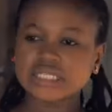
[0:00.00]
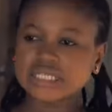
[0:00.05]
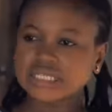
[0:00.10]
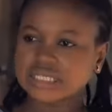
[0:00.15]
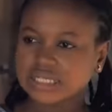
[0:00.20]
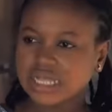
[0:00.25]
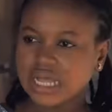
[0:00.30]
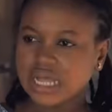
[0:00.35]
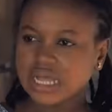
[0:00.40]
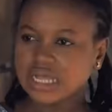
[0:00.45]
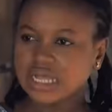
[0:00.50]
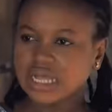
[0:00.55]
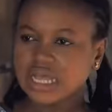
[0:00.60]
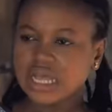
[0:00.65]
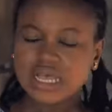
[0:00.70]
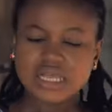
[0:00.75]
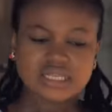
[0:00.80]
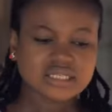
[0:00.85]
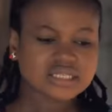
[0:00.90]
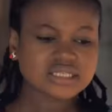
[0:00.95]
Sister,
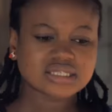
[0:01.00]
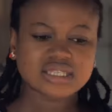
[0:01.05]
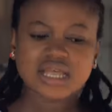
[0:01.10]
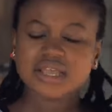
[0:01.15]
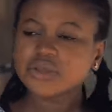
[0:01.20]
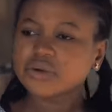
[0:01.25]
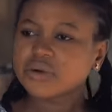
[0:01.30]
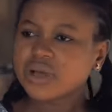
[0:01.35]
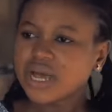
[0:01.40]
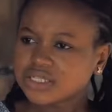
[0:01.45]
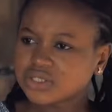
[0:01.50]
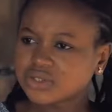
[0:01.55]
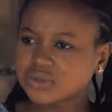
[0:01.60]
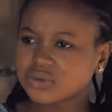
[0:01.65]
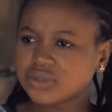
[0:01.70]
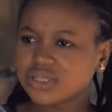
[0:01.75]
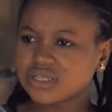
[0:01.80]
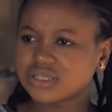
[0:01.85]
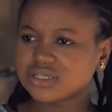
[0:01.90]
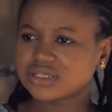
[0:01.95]
sister, you can't
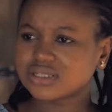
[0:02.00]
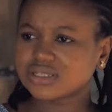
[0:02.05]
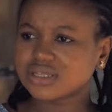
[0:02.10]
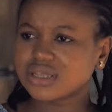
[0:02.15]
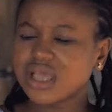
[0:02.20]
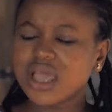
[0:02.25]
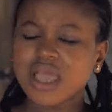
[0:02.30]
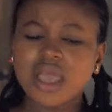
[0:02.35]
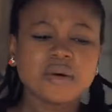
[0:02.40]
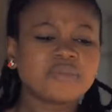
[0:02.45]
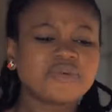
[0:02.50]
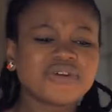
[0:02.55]
do this. Hi.